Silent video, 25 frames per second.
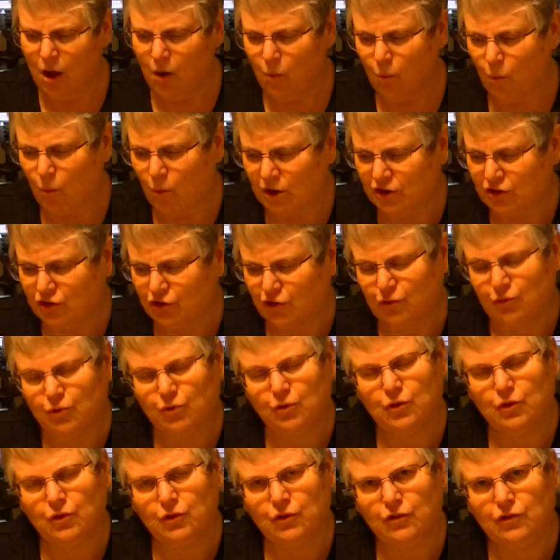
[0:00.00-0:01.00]
what you
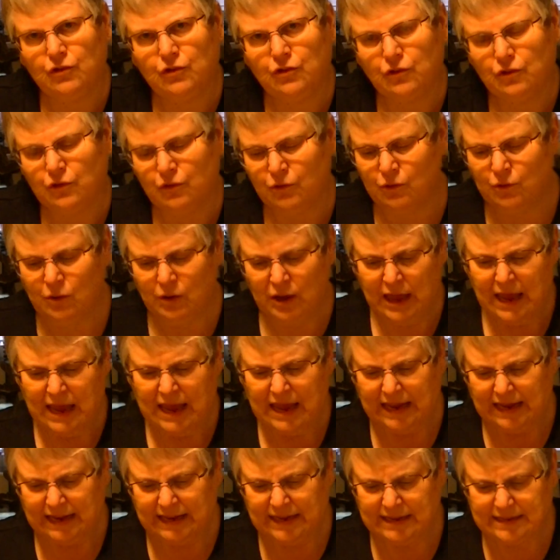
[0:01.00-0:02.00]
could do
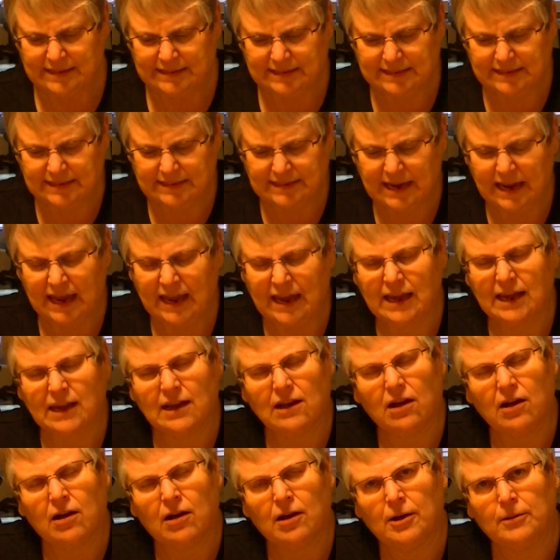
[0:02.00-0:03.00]
is take
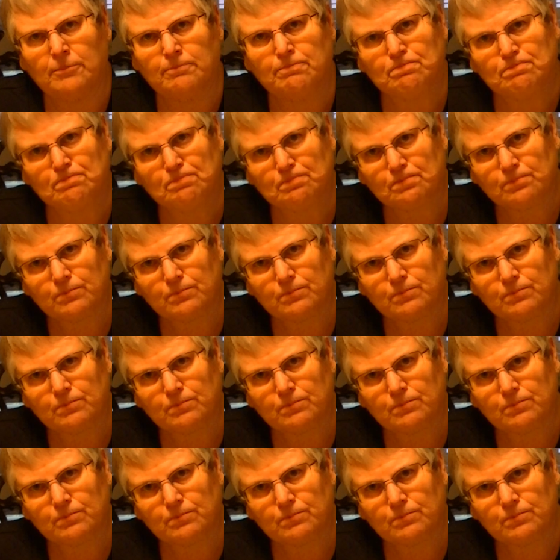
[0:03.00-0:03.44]
our